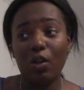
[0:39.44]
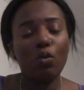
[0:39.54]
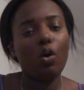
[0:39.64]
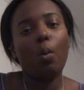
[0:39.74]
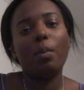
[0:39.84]

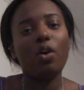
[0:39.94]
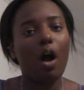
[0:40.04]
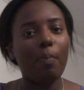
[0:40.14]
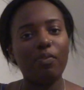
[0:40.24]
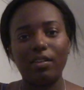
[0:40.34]
Look what we
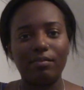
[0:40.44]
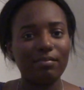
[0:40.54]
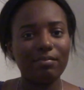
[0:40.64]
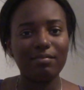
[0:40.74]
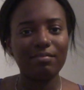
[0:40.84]
got up
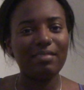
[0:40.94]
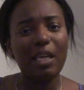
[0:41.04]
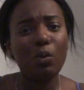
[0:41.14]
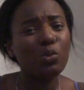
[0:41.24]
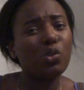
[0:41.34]
front.
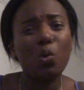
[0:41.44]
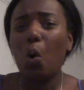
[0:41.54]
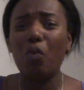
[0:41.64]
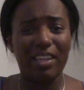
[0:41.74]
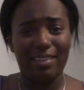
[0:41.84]
They're not
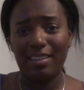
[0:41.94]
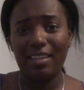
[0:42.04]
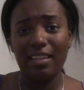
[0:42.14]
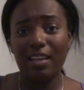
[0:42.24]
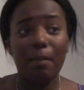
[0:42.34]
scoring.
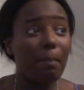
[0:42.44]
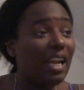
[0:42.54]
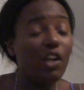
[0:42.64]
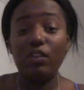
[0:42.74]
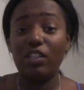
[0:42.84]

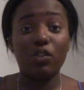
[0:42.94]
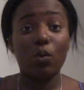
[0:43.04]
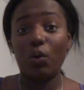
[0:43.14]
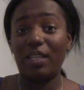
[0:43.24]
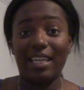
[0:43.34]
Bellerin
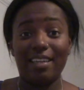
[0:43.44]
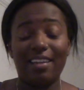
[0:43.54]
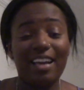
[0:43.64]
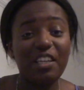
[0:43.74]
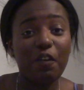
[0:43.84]
scored
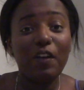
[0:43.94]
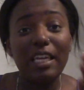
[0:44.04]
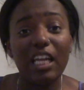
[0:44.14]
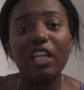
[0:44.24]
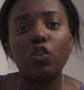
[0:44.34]
again. A
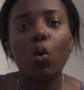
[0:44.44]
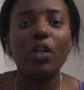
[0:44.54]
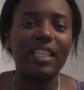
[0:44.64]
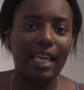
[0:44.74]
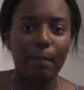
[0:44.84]
defender has
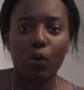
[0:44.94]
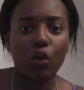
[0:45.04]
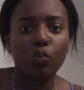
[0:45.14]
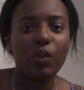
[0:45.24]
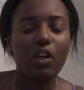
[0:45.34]
scored again
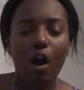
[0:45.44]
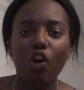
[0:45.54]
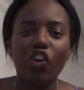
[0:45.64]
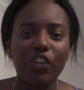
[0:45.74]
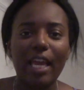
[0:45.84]
because we
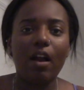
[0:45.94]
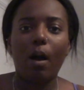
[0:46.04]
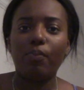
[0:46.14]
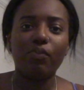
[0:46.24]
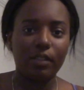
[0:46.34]
can't create
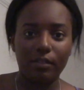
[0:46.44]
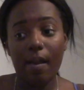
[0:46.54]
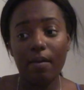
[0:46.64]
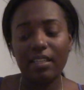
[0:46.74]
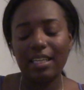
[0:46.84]
up front.
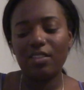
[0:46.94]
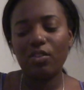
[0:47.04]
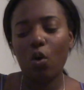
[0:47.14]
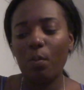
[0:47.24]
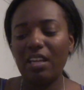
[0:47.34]
There's
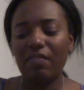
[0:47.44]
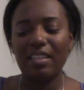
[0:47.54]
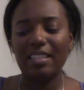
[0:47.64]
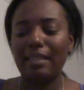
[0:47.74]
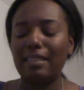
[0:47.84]
so many
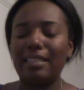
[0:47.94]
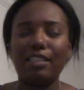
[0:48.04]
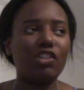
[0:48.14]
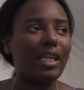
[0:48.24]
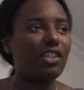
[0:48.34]
things that need
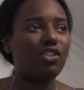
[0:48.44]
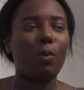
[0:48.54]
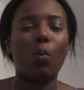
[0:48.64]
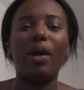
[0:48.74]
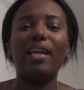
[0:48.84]
to change,
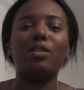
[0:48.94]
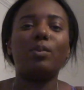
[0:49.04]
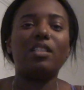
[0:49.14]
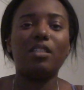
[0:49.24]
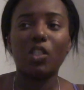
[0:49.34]
but where do
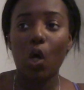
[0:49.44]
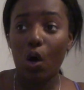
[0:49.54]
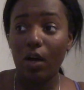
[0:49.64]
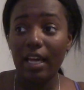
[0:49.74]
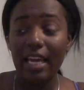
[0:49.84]
we
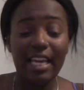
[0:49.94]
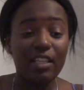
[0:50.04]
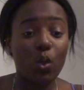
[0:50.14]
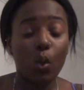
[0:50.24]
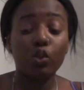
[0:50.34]
start?
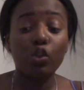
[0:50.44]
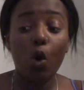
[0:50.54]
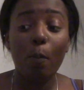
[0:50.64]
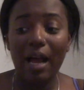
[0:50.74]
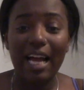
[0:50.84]
It's got
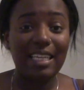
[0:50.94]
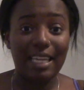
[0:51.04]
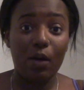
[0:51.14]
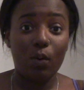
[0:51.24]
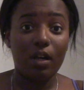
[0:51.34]
so bad
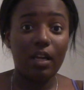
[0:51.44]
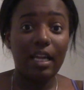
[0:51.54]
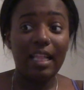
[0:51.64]
now